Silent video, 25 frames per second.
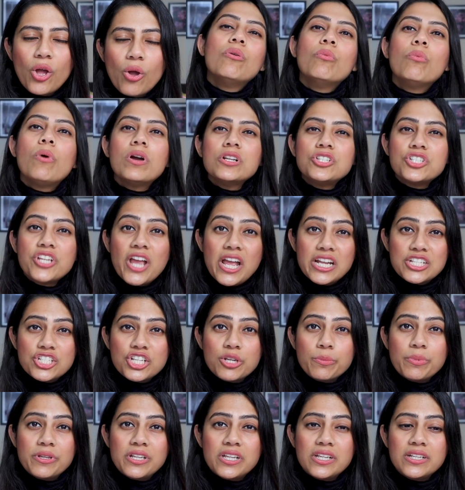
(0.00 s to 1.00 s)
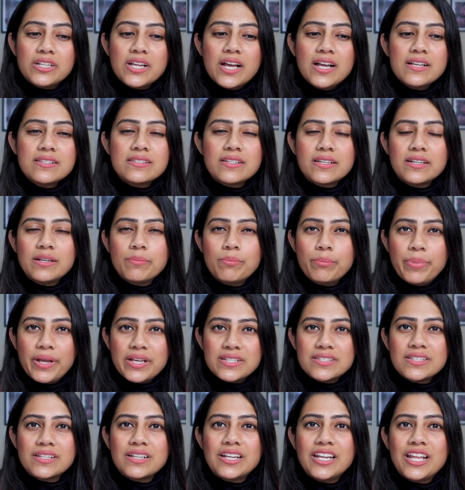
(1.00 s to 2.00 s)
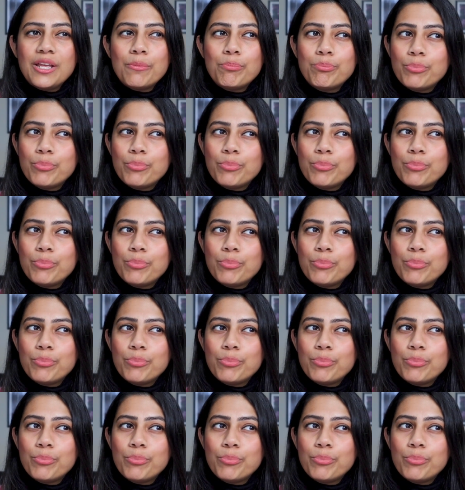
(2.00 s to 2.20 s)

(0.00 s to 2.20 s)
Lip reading: What ChatGPT does, it basically